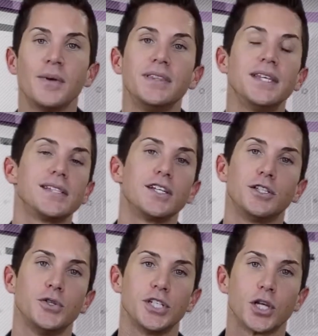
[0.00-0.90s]
This
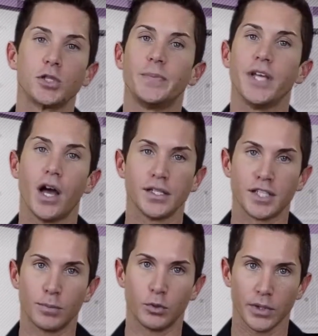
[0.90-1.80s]
inclusion goes beyond
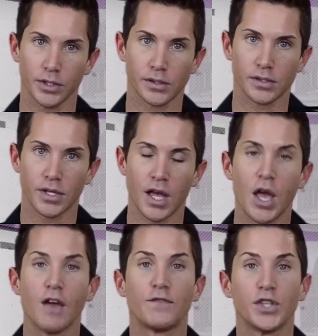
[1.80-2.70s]
simple words.
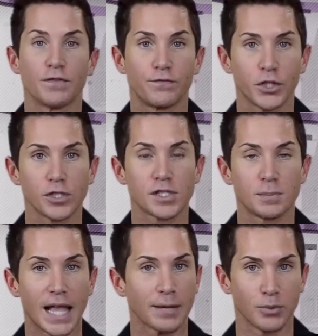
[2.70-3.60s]
For the first
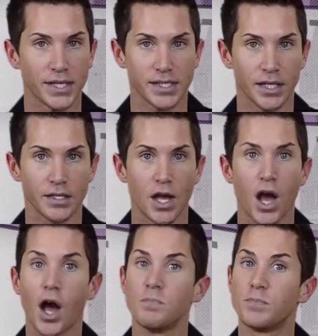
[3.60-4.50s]
Black president,
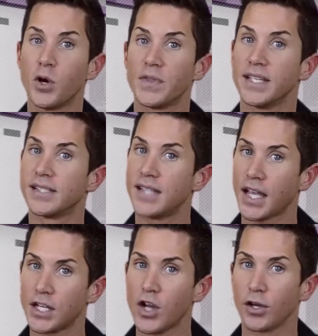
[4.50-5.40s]
on both his
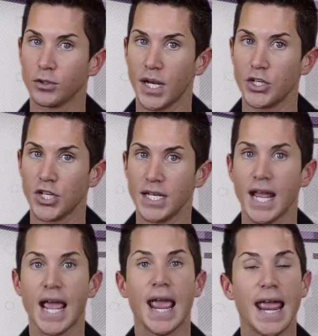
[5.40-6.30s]
second inauguration
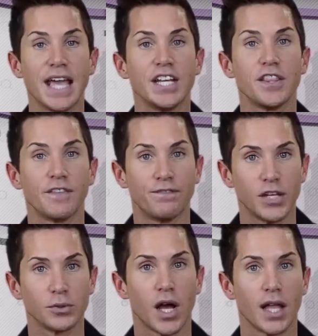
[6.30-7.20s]
and the
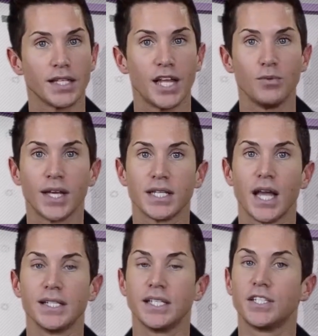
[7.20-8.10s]
federal holiday
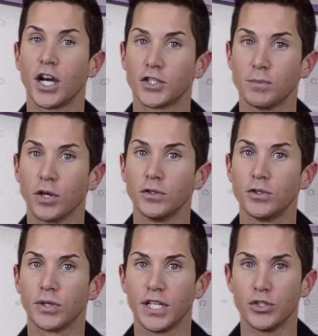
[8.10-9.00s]
recognizing Dr. Martin
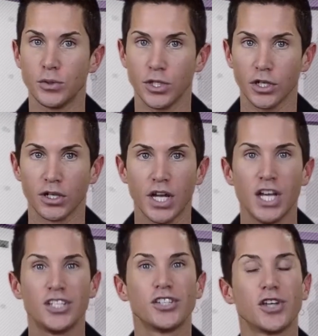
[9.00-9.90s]
Luther King Jr.,
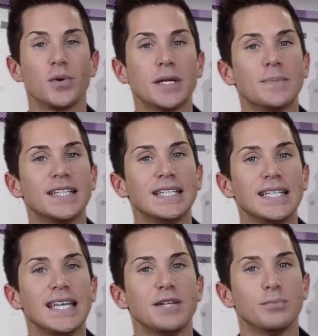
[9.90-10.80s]
to so
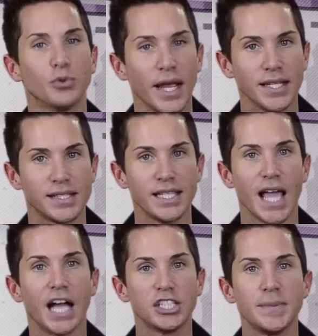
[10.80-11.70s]
completely embrace the
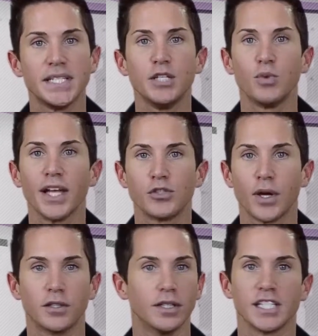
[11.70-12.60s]
LGBT rights
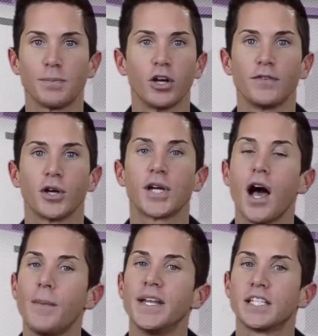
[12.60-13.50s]
struggle as part of our
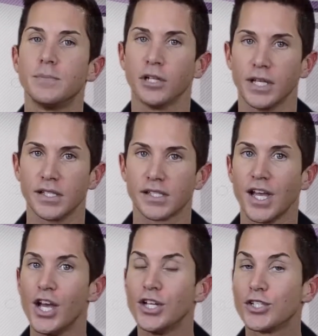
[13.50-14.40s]
common experience,
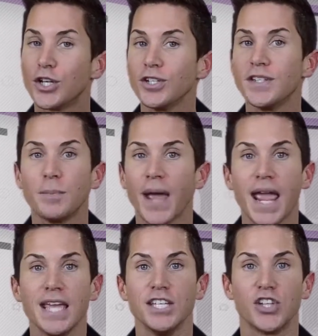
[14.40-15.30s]
turned the
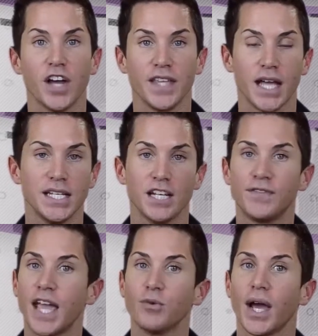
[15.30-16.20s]
page on the idea of
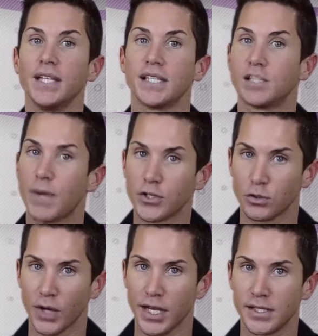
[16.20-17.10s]
gay rights as
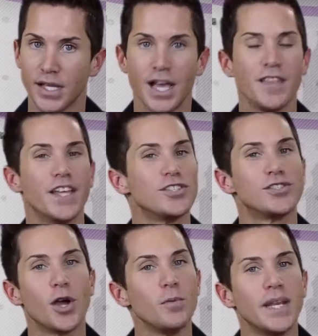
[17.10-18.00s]
special rights that
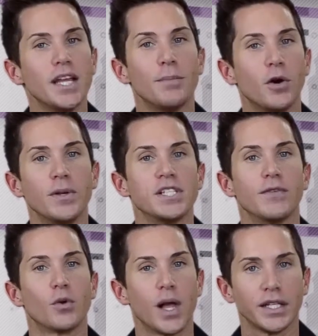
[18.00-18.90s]
so many opponents of
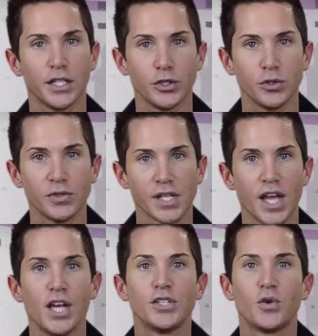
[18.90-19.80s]
equality use
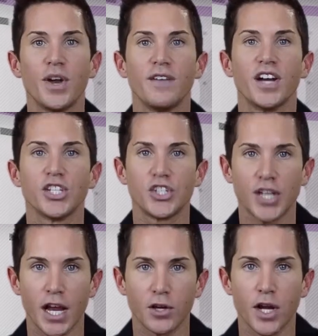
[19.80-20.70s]
to one of a
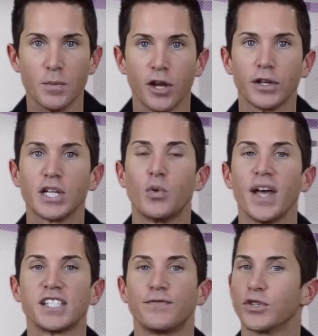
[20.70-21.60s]
shared American
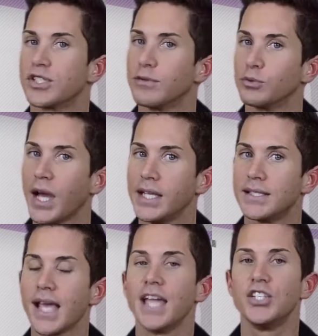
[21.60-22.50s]
quest for civil
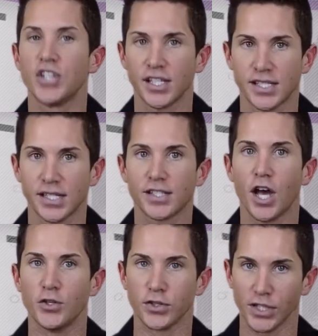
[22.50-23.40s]
rights and justice
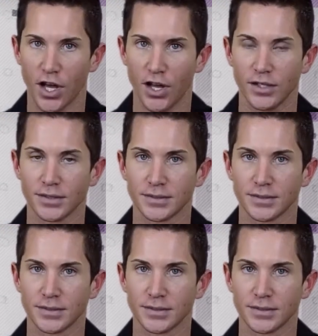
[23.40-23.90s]
under the law.